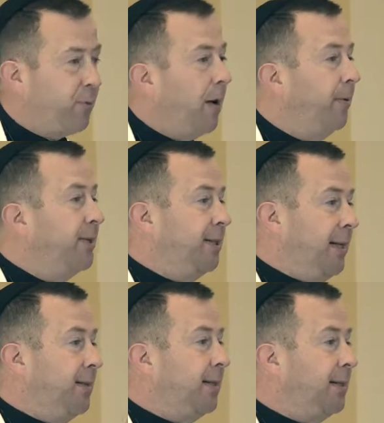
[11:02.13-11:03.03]
probably
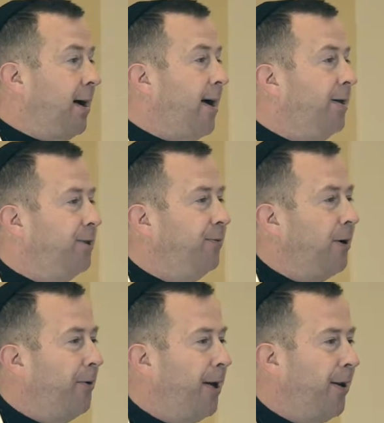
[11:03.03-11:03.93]
seen the sign as you've
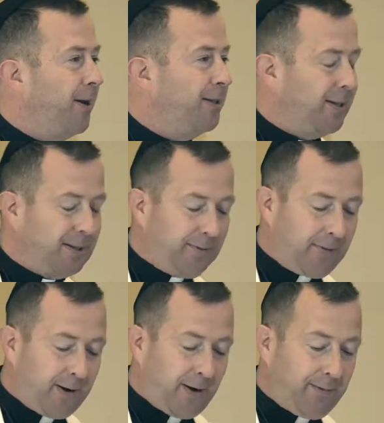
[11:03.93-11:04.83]
gone down
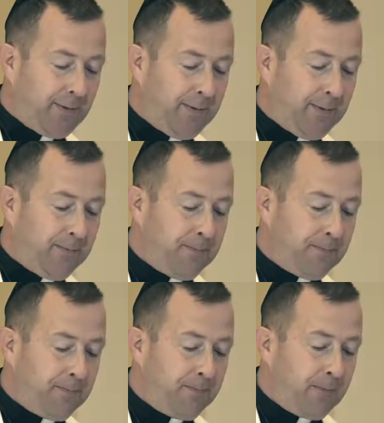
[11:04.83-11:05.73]
I-65.
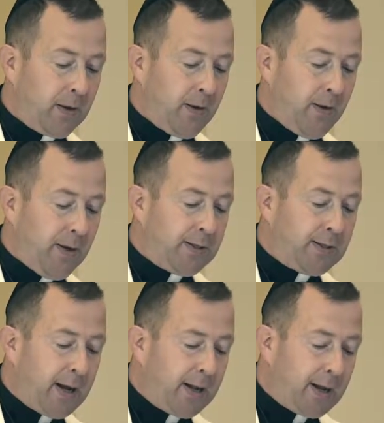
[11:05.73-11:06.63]
It's
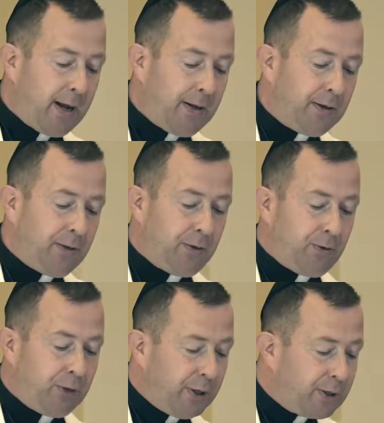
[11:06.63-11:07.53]
dedicated to
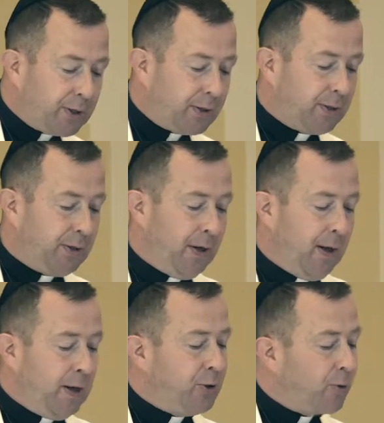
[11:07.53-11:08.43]
Jesus
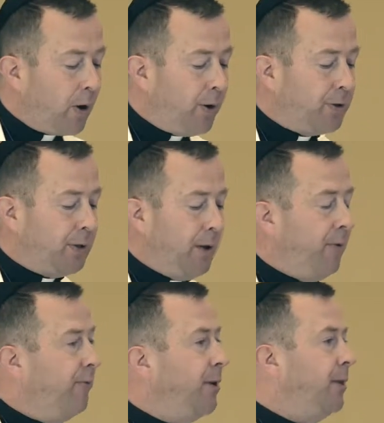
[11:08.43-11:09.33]
and
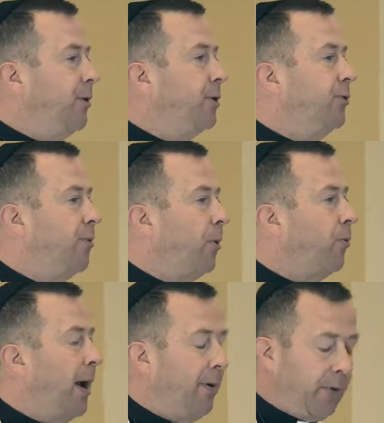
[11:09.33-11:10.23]
draws visitors from
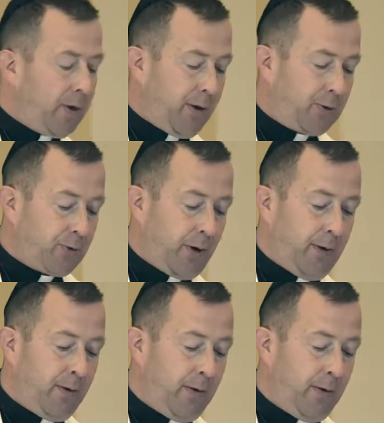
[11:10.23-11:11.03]
around the country.